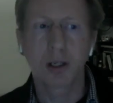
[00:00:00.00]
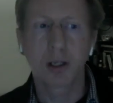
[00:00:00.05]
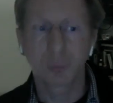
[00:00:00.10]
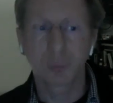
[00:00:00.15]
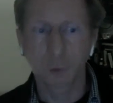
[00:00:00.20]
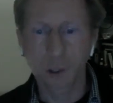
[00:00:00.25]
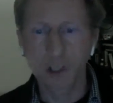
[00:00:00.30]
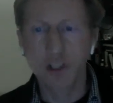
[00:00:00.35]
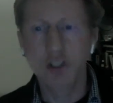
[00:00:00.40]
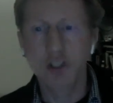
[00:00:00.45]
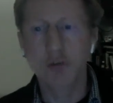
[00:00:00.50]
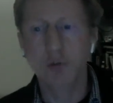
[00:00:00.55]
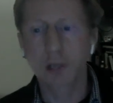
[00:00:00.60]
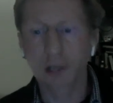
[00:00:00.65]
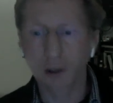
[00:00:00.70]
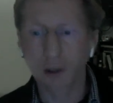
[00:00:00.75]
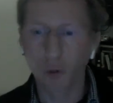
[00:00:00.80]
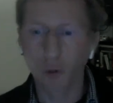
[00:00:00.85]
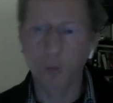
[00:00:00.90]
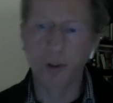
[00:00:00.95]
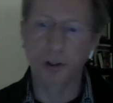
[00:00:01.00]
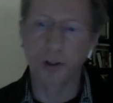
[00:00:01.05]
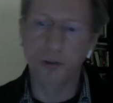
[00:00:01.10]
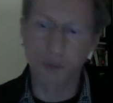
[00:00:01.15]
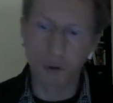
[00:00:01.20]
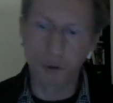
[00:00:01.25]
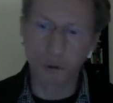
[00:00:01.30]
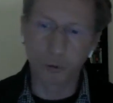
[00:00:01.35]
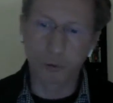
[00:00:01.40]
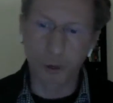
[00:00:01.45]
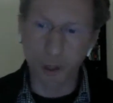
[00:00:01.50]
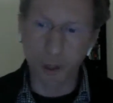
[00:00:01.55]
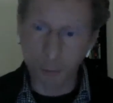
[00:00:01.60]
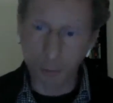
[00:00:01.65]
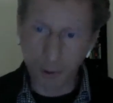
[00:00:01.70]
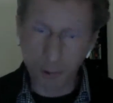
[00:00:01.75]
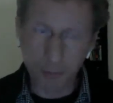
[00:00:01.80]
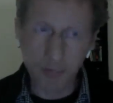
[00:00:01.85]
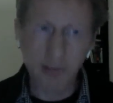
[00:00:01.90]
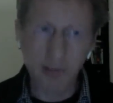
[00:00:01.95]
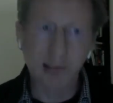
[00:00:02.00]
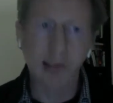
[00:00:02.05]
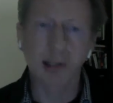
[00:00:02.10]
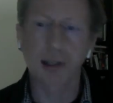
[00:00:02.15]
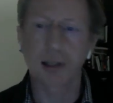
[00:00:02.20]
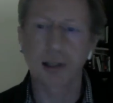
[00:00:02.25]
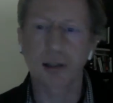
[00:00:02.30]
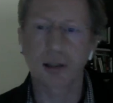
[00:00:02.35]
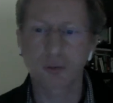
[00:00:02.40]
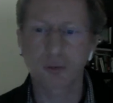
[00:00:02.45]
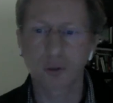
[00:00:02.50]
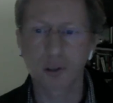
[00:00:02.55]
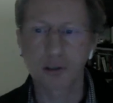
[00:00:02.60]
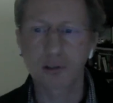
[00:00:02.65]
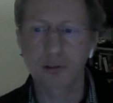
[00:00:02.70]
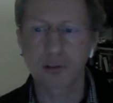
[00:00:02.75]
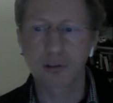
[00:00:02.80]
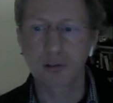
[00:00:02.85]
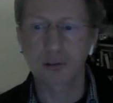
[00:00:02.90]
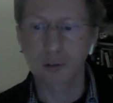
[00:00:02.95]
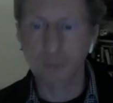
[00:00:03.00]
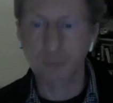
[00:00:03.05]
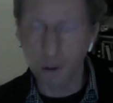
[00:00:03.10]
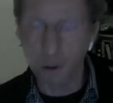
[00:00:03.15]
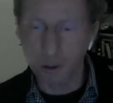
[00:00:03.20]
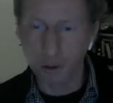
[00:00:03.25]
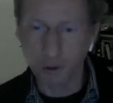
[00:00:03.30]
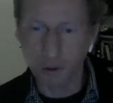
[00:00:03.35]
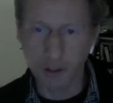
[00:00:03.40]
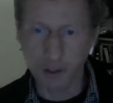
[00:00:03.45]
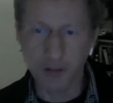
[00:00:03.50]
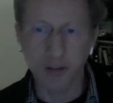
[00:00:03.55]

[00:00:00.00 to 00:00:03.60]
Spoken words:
which will open a few problems, like, for instance, squattering.